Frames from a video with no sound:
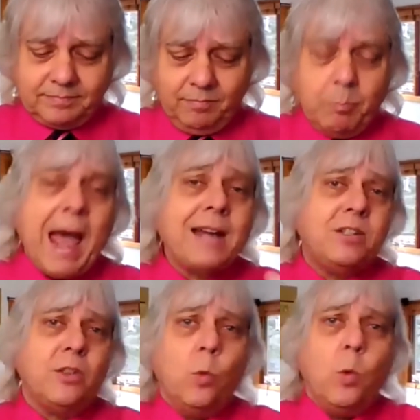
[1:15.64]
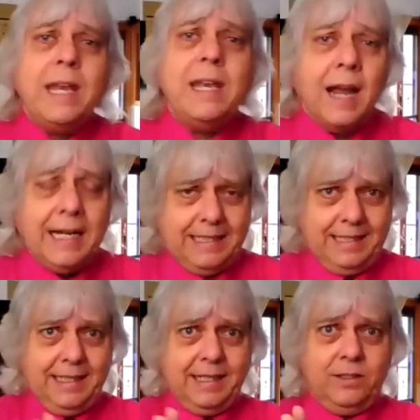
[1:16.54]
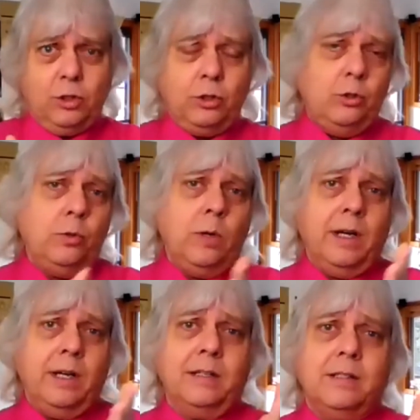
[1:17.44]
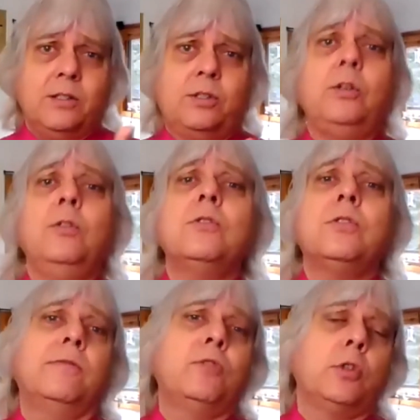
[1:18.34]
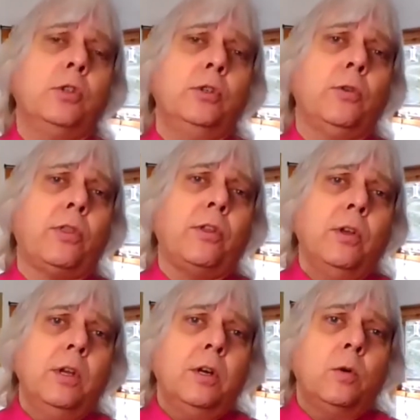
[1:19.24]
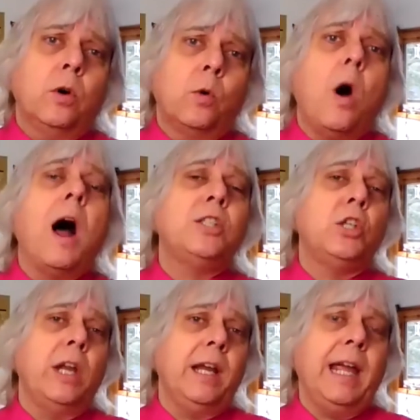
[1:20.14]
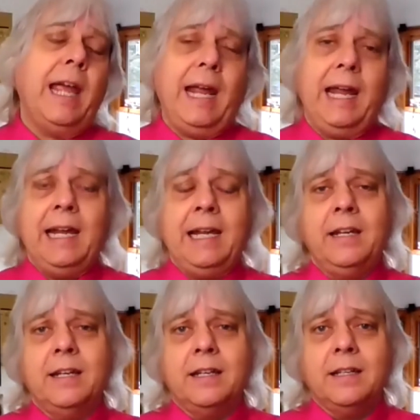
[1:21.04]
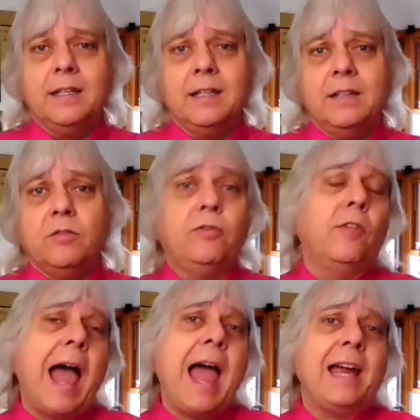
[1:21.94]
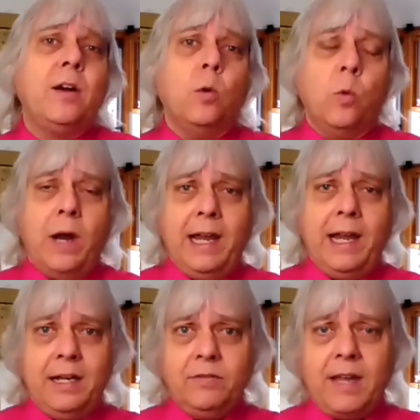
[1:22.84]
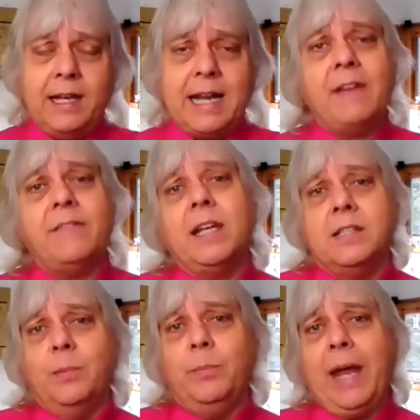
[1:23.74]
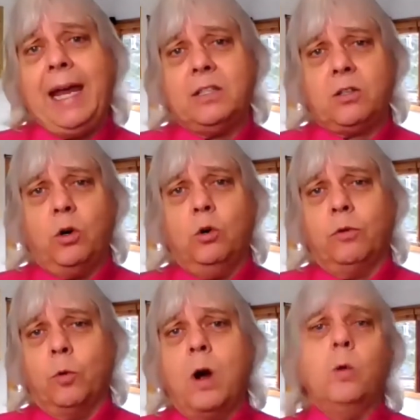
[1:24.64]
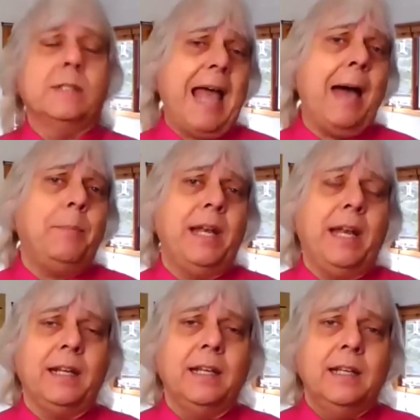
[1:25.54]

Back to the wind idea, two students of truth were watching a flag wave and having a debate over what was happening.